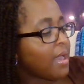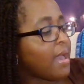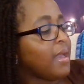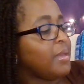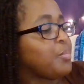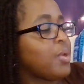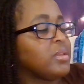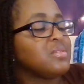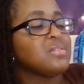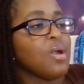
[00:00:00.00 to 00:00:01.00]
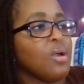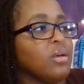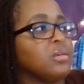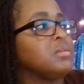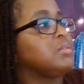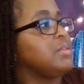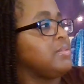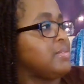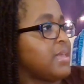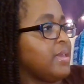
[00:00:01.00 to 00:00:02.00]
"I brought a song,"
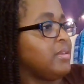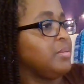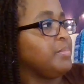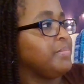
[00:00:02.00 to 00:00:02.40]
Dee said.